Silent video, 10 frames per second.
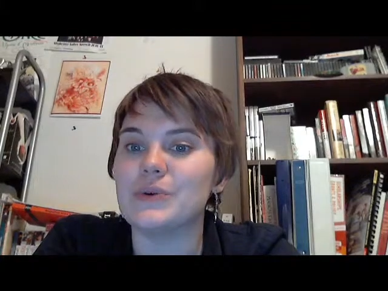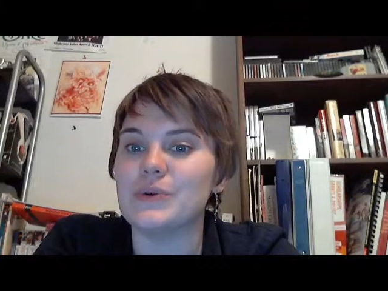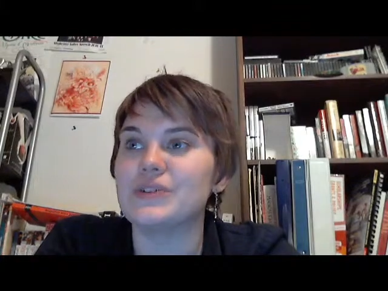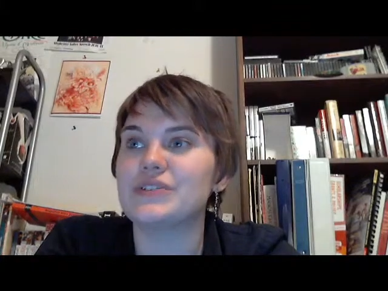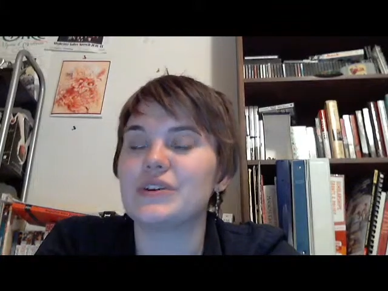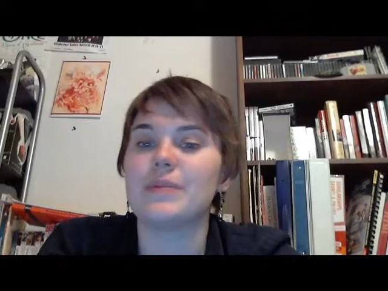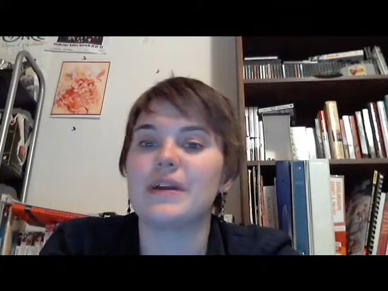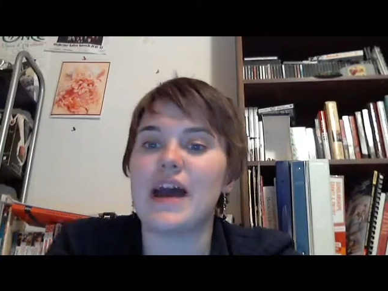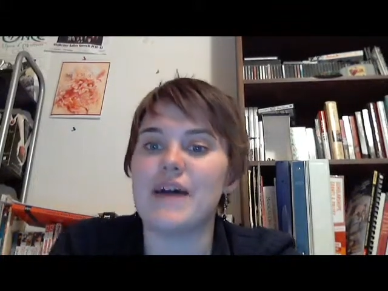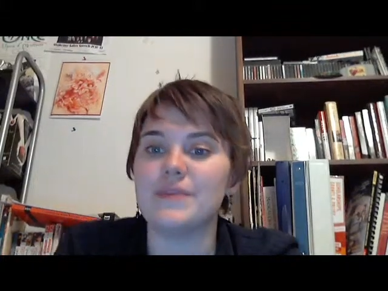cool. It took up like
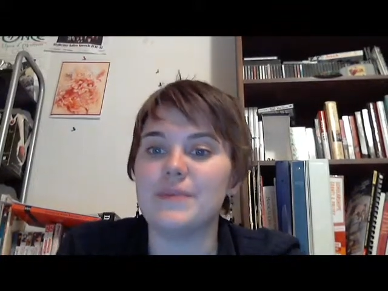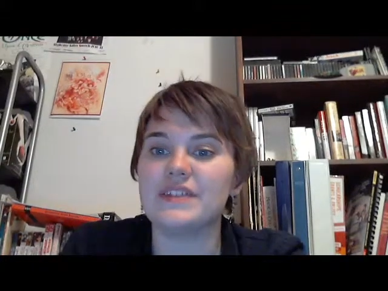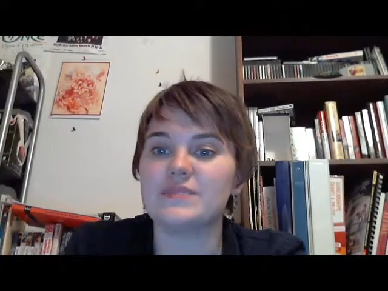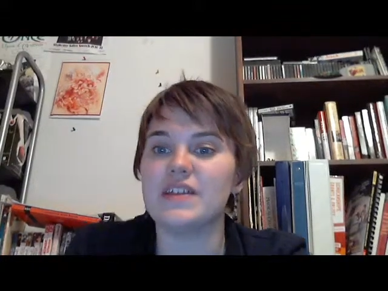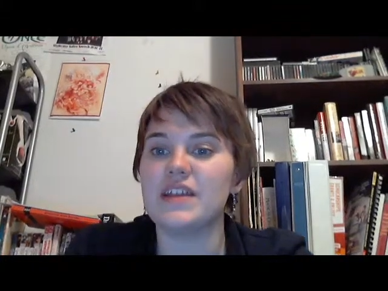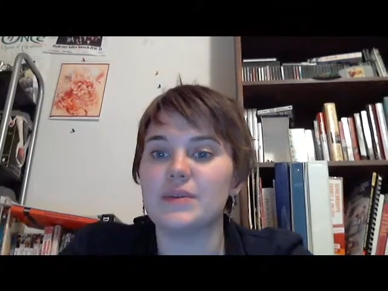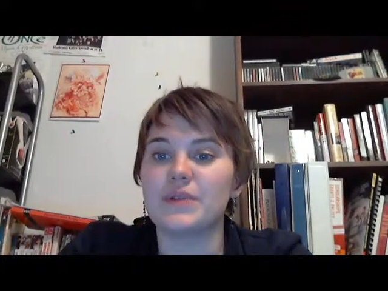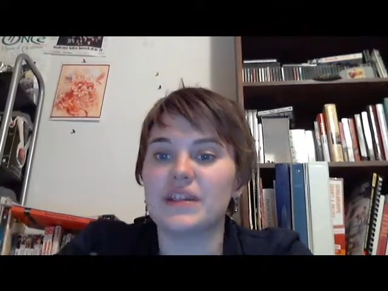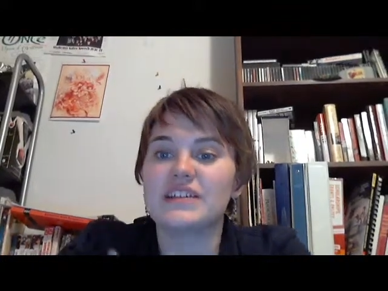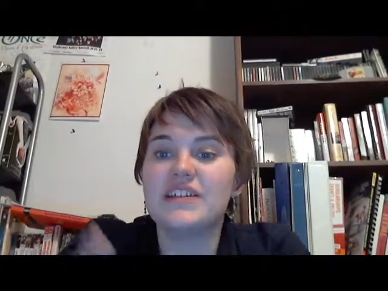half the basement, and there were
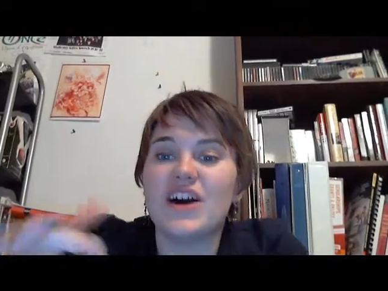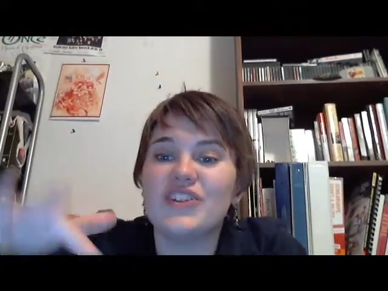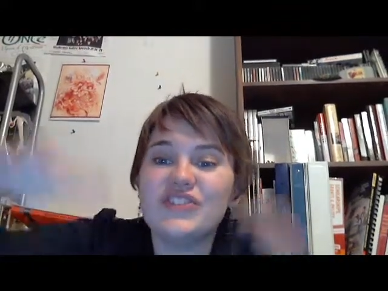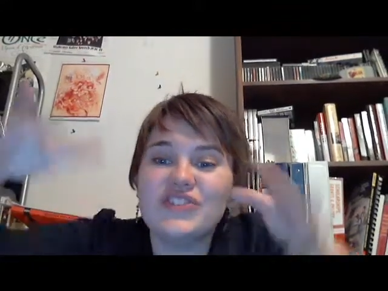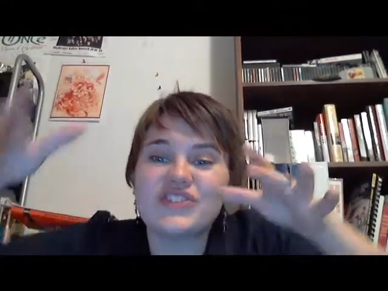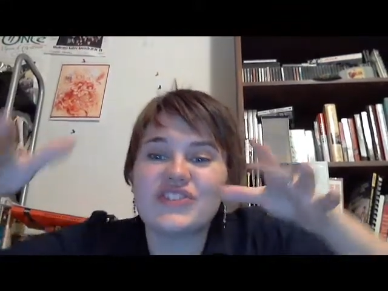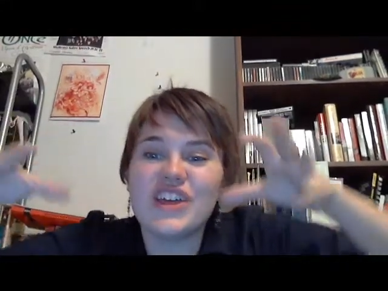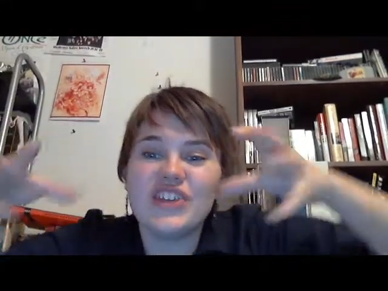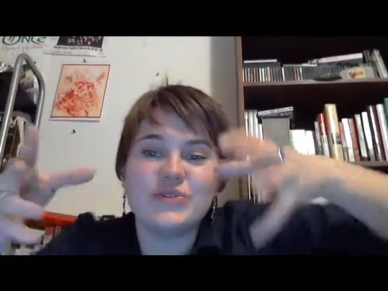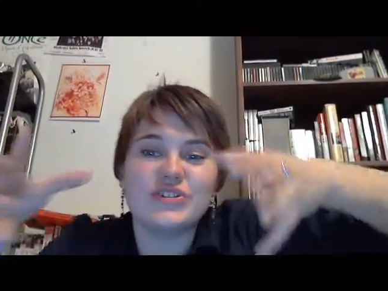like tunnels
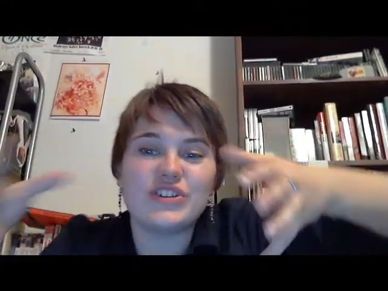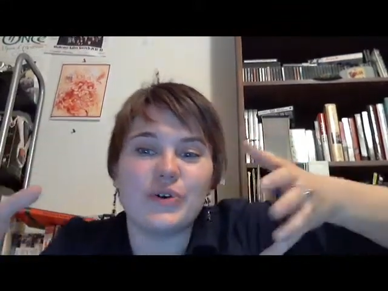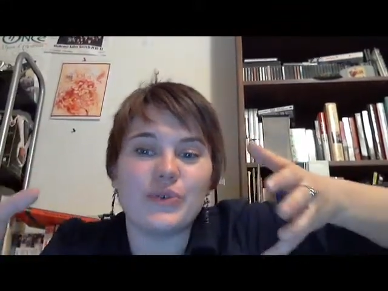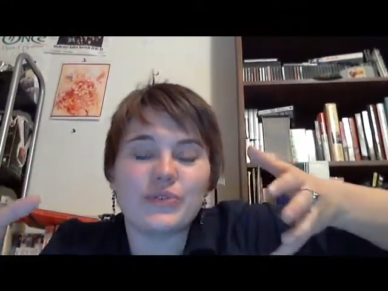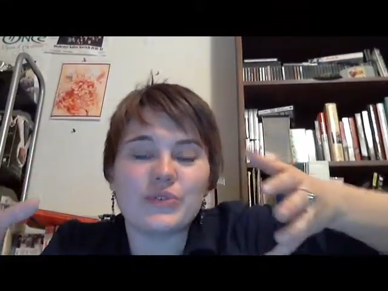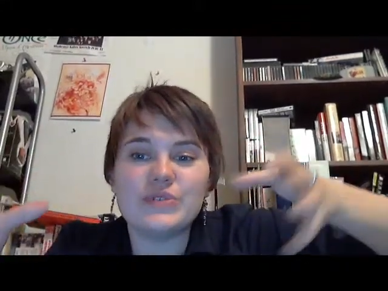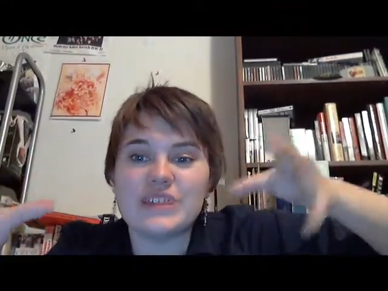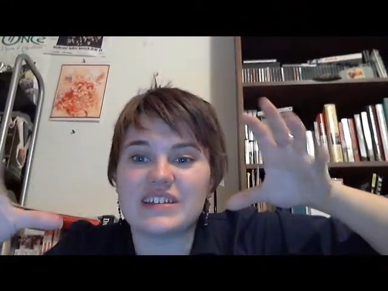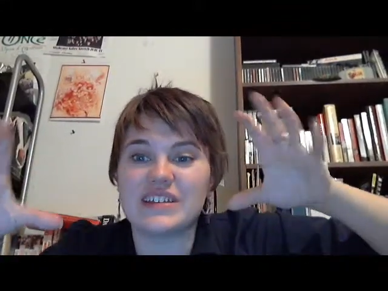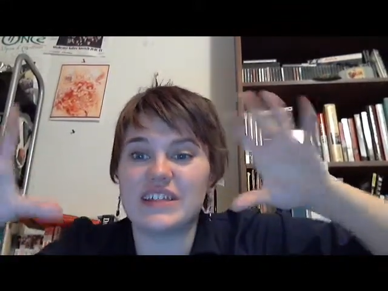you had to go through to
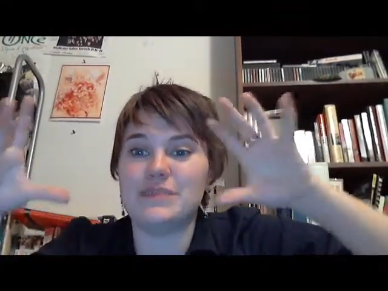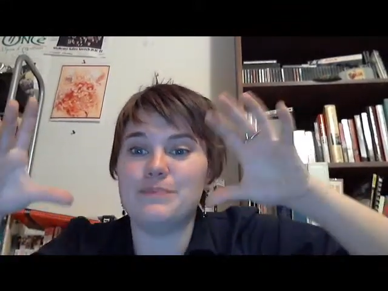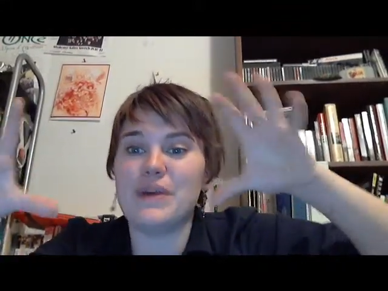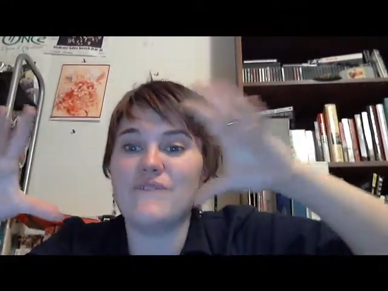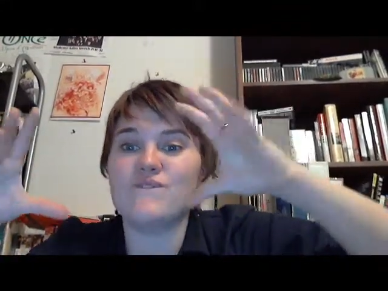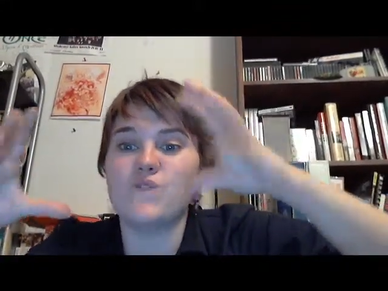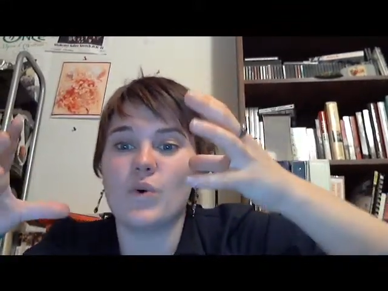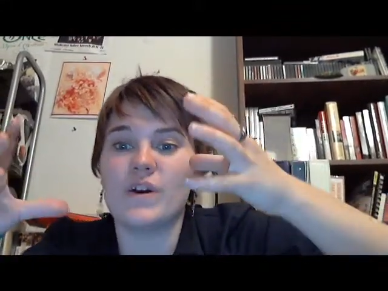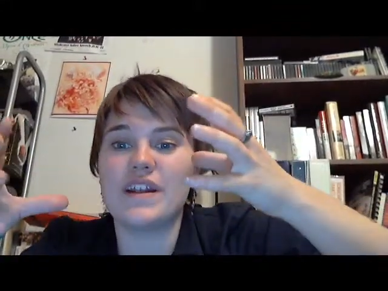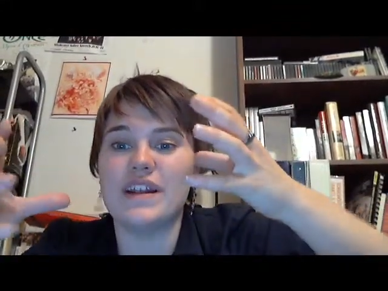get to like the big
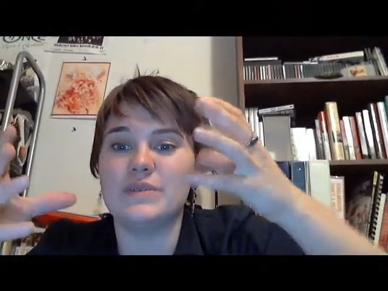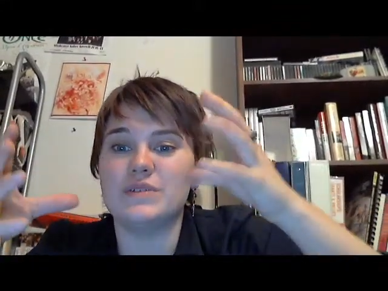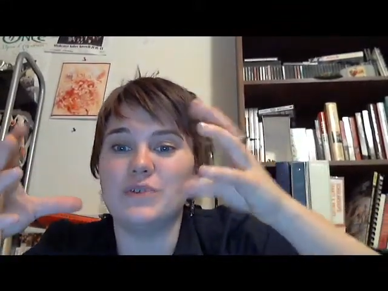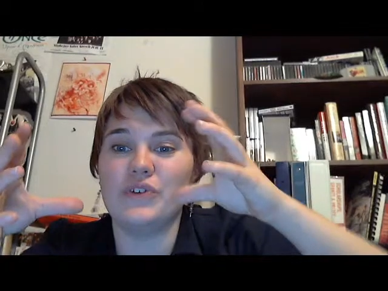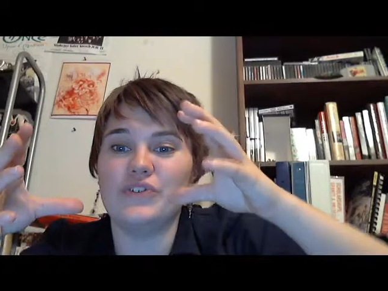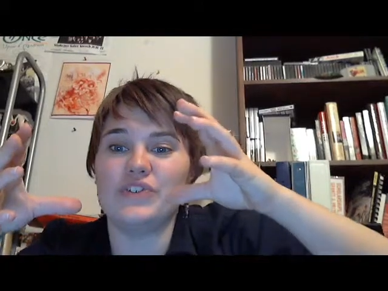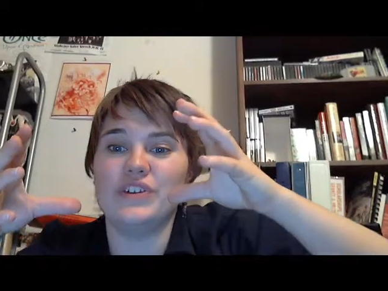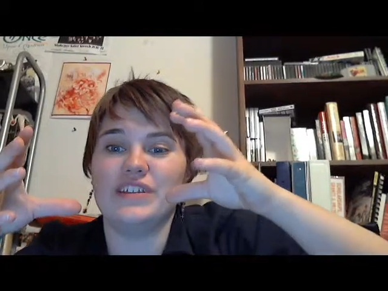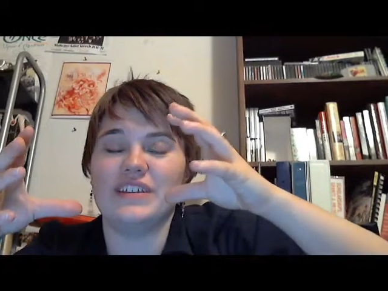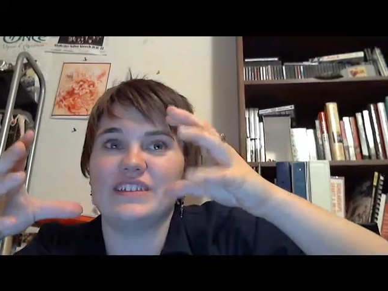fort, and it was built
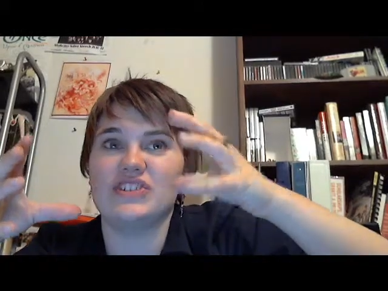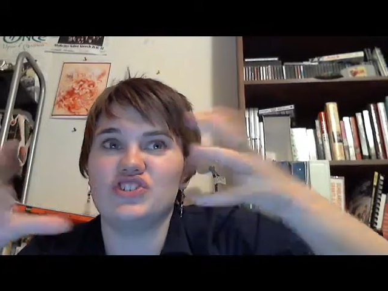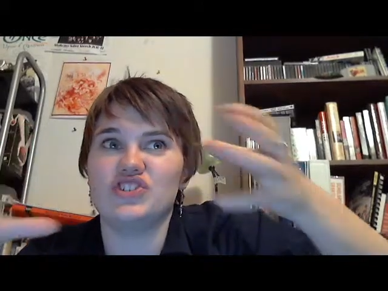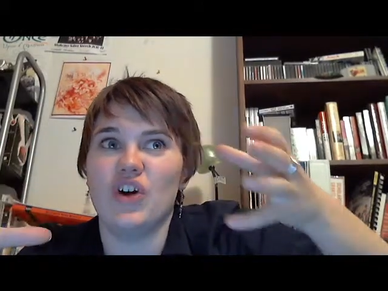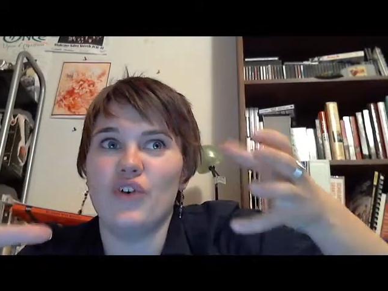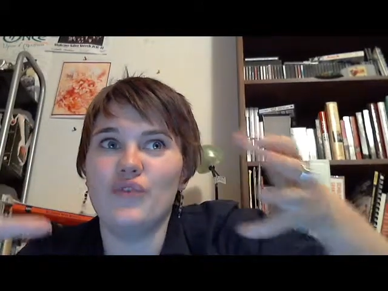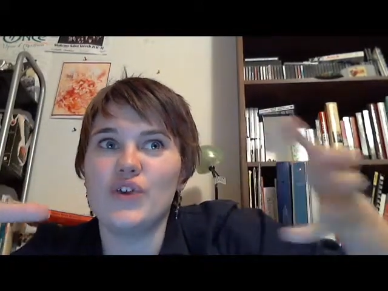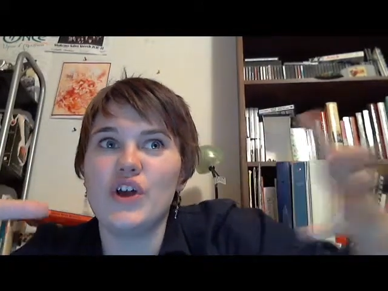underneath like the shelf,